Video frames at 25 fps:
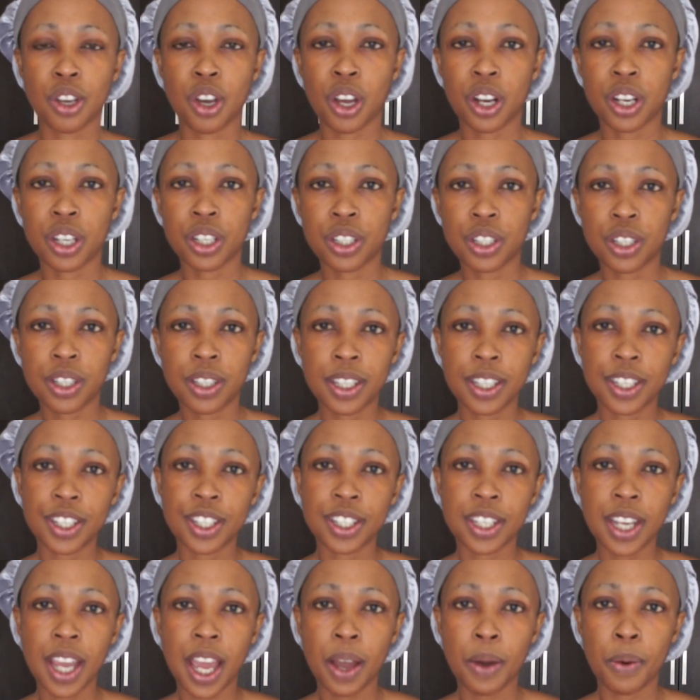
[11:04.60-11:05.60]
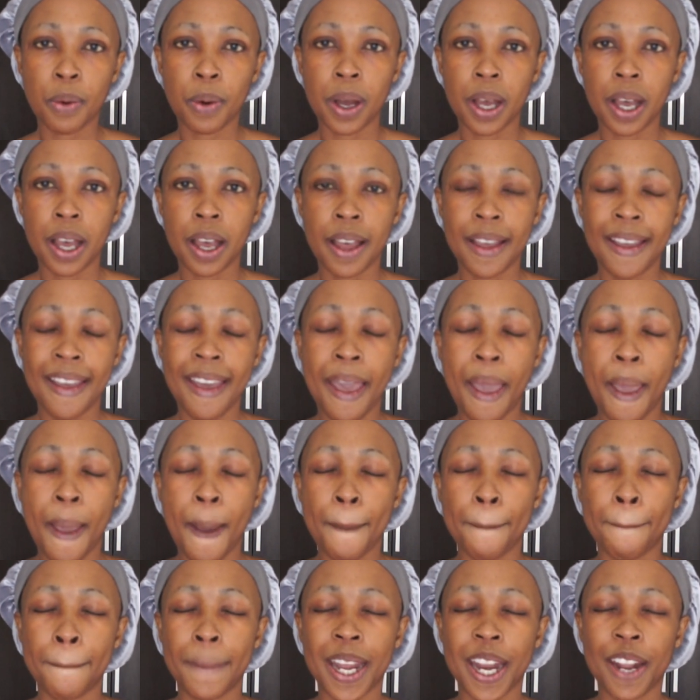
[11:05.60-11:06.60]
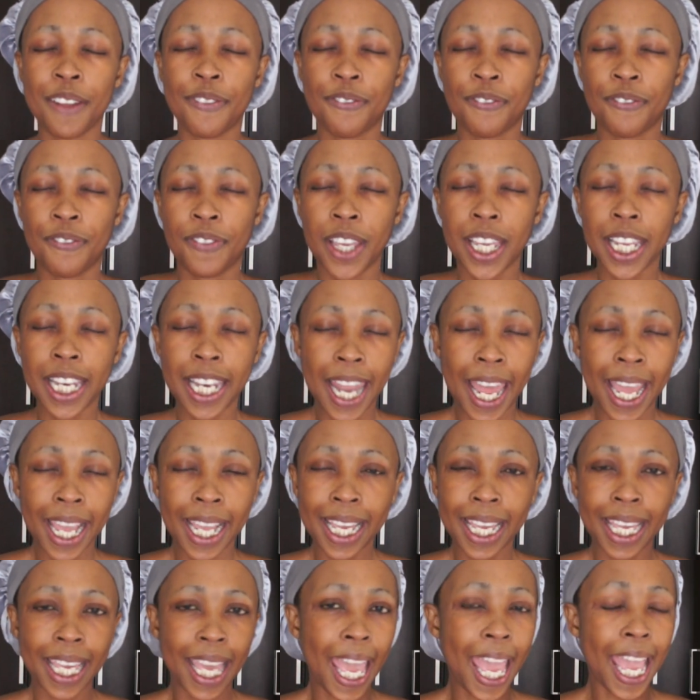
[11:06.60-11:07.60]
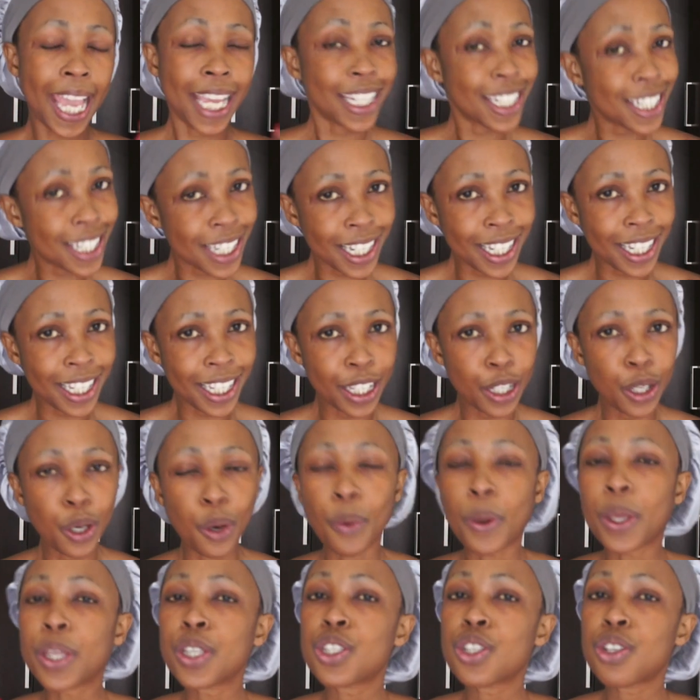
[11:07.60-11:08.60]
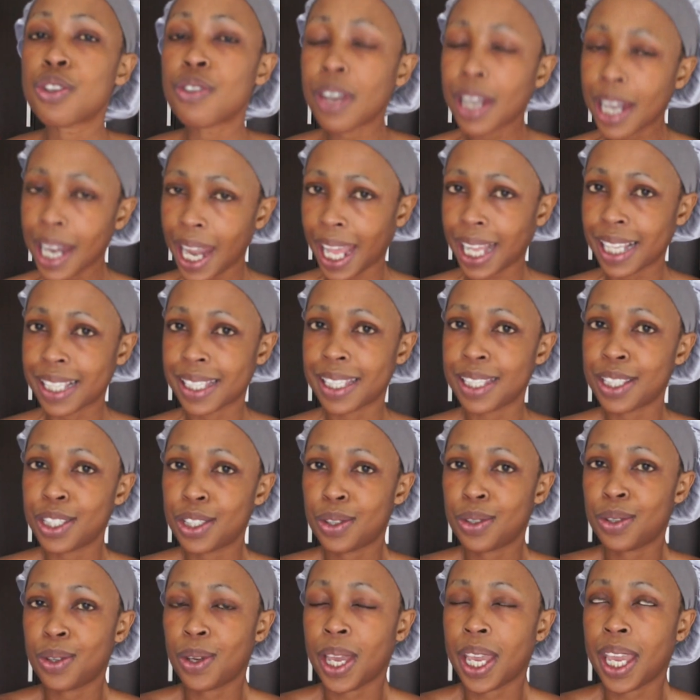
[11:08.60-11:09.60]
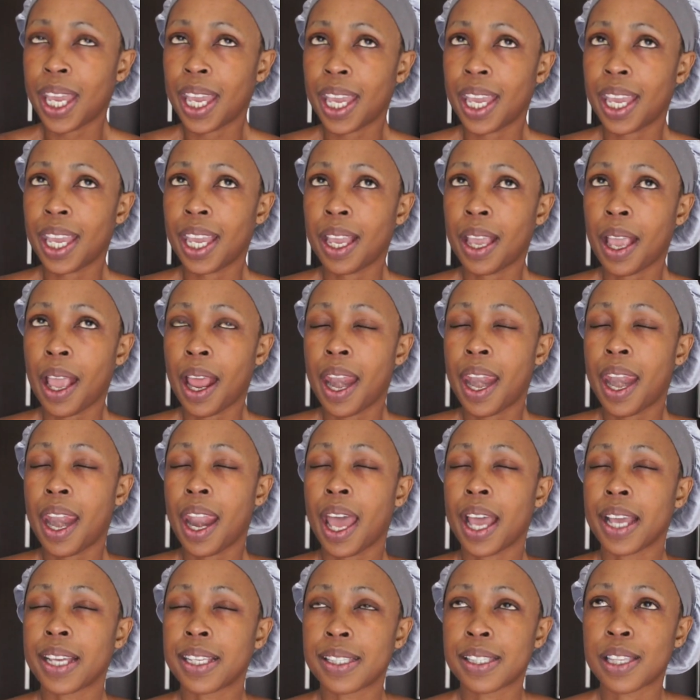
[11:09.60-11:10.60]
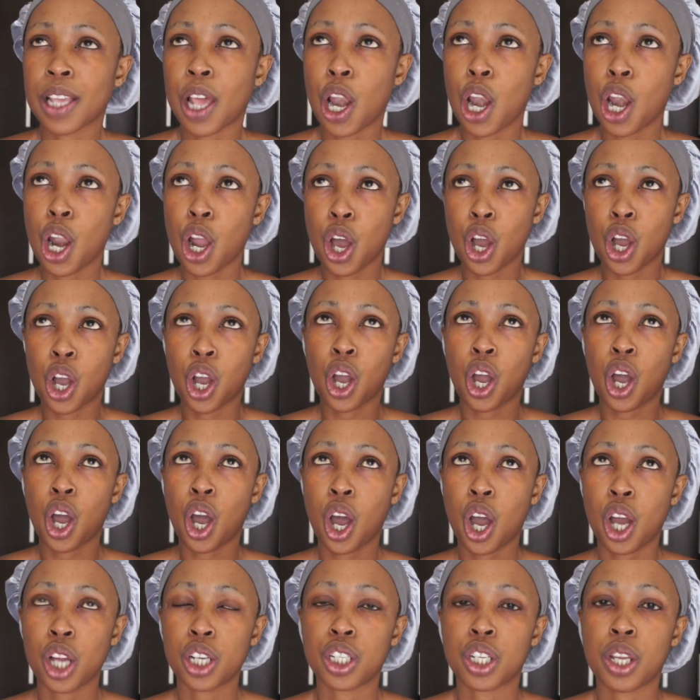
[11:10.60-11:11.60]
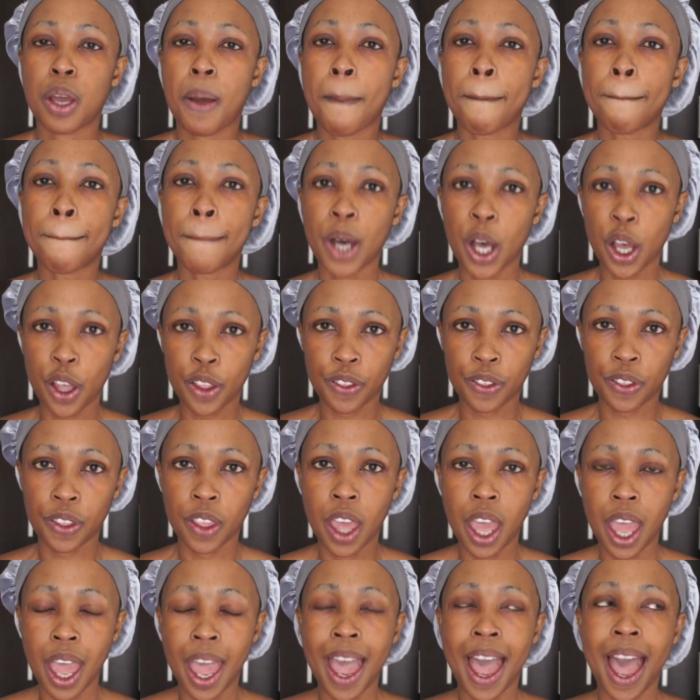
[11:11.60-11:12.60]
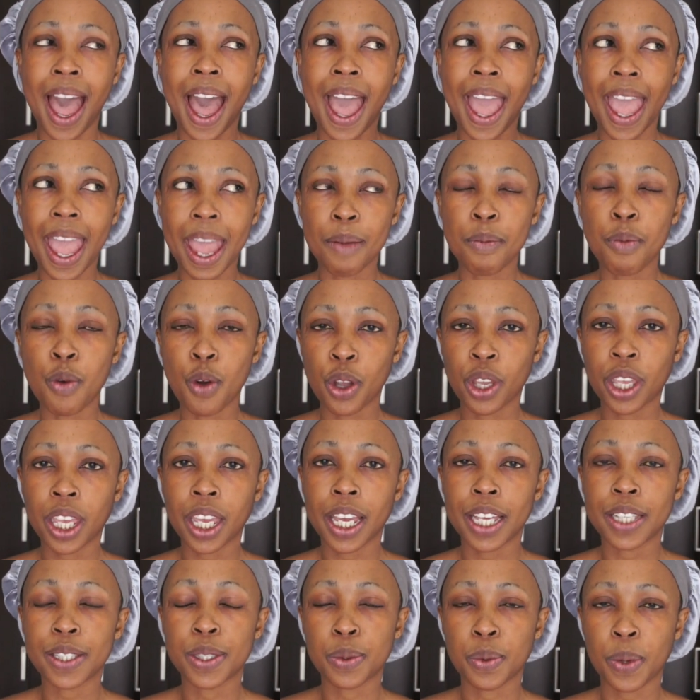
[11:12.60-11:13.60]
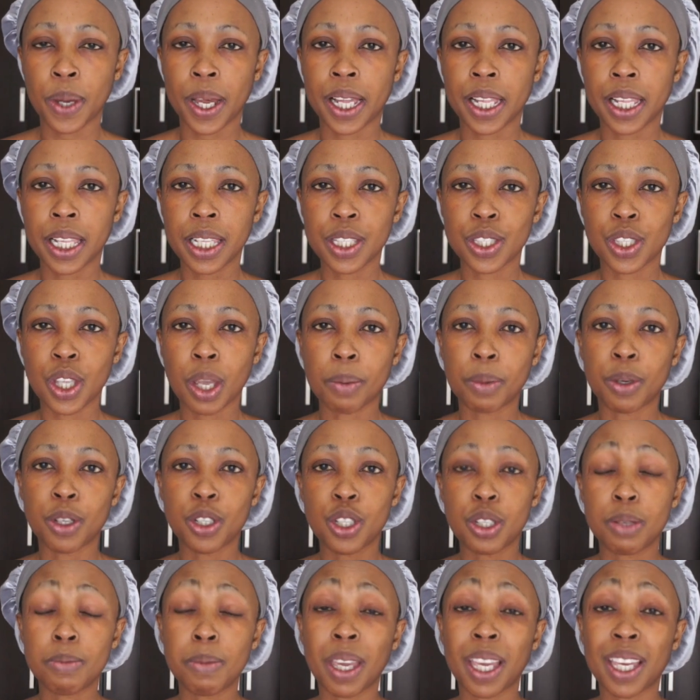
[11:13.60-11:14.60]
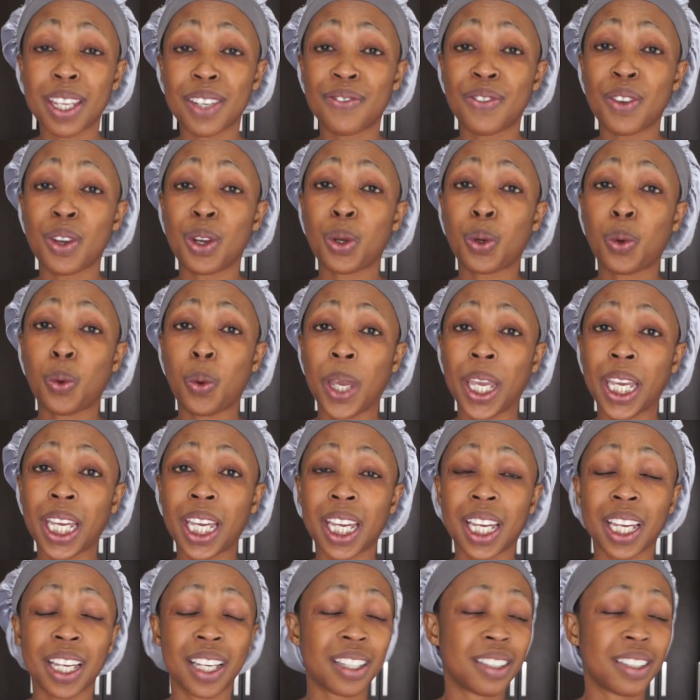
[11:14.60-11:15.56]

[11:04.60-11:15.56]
got into the shower, but I feel like actually going to relax into a nice long hot bath. I am working as well, so I'm going to make it very quick.